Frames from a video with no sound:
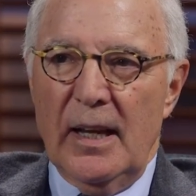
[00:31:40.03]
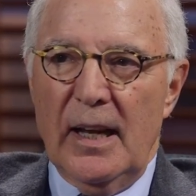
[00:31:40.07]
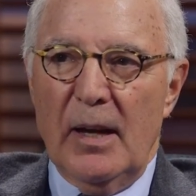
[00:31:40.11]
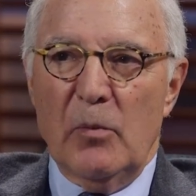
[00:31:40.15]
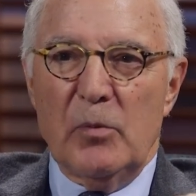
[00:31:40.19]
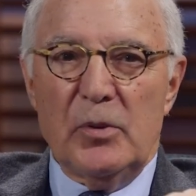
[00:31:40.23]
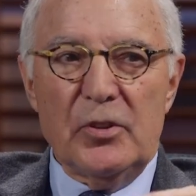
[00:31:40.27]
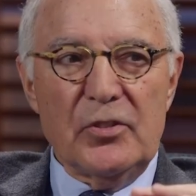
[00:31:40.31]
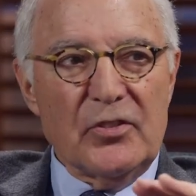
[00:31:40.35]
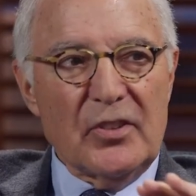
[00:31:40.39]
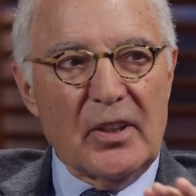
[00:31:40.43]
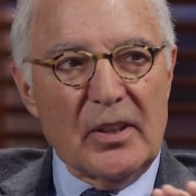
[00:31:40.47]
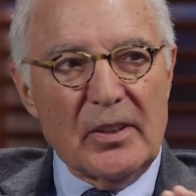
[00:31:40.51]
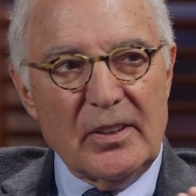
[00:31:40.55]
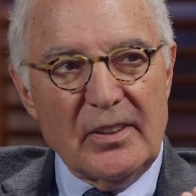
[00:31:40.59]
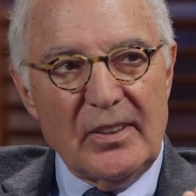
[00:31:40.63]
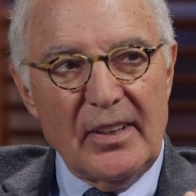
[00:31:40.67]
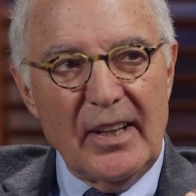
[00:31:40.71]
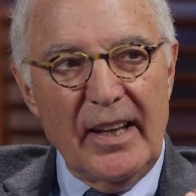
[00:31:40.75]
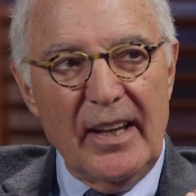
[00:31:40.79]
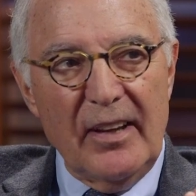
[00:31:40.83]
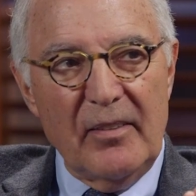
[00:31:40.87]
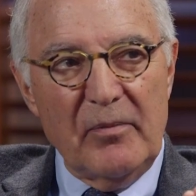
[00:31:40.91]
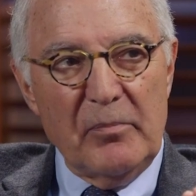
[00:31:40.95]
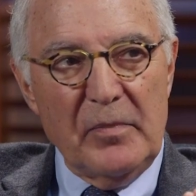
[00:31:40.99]
And we started
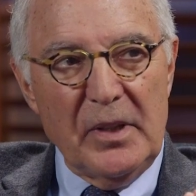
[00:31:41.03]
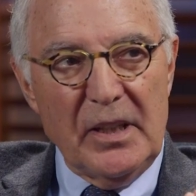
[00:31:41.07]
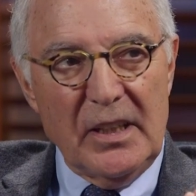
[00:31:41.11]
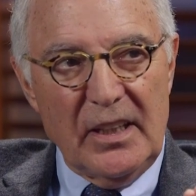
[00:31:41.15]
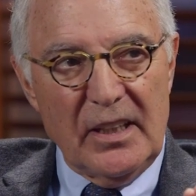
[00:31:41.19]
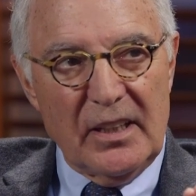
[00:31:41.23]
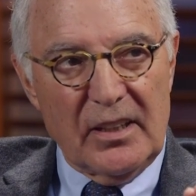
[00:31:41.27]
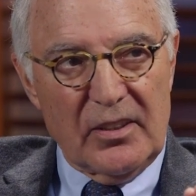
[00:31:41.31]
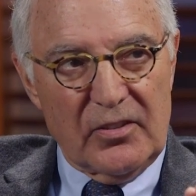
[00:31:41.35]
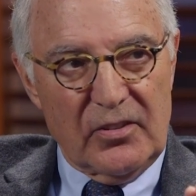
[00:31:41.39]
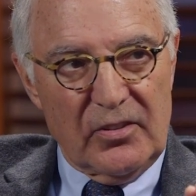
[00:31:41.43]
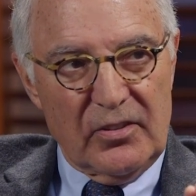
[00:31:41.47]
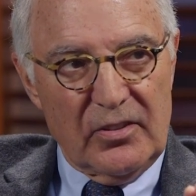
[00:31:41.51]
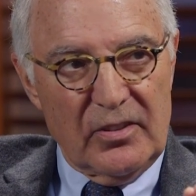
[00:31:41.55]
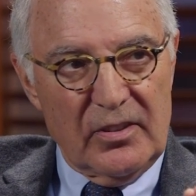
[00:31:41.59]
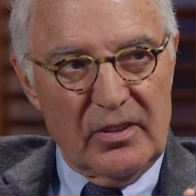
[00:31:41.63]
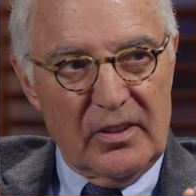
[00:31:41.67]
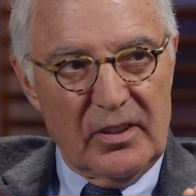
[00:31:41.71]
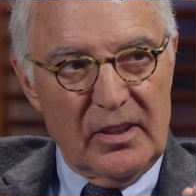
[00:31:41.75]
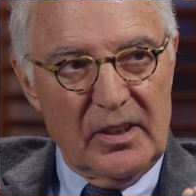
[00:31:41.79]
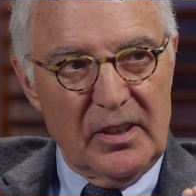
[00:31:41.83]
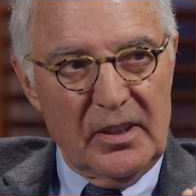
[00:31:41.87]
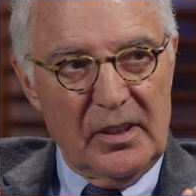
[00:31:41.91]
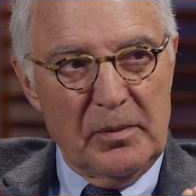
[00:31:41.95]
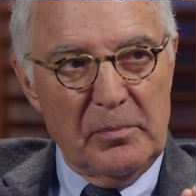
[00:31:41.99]
to have meetings
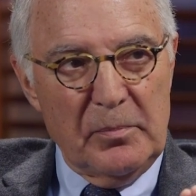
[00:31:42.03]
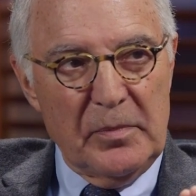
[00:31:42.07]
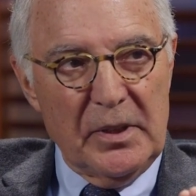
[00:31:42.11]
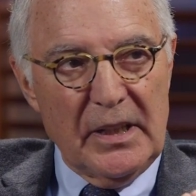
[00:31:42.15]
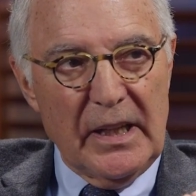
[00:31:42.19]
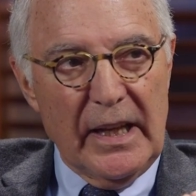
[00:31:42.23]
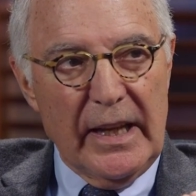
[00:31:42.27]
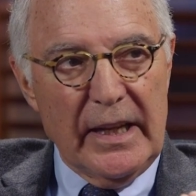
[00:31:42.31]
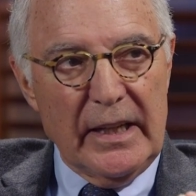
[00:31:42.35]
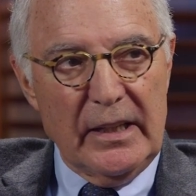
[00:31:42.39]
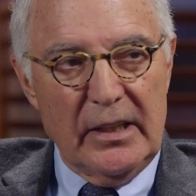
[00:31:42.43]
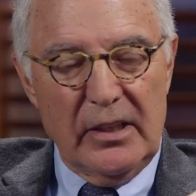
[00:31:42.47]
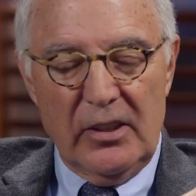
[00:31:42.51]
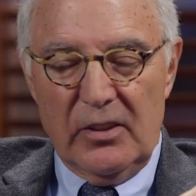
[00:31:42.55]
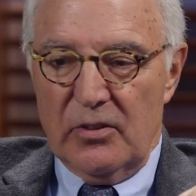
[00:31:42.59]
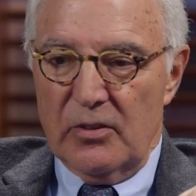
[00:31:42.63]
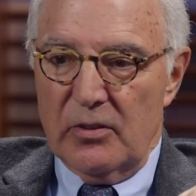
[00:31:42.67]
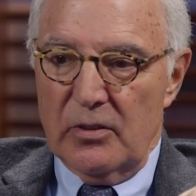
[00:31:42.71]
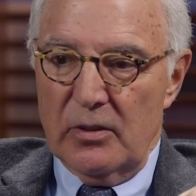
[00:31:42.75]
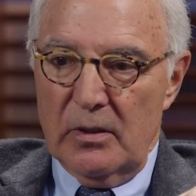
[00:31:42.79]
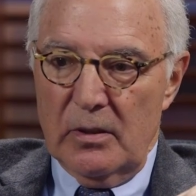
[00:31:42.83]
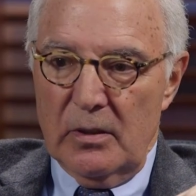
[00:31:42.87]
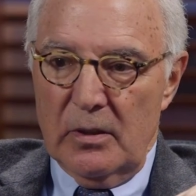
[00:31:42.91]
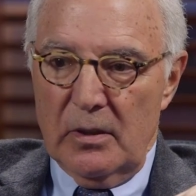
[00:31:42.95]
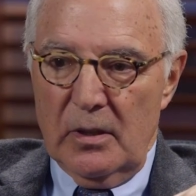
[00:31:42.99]
in the mid 80s.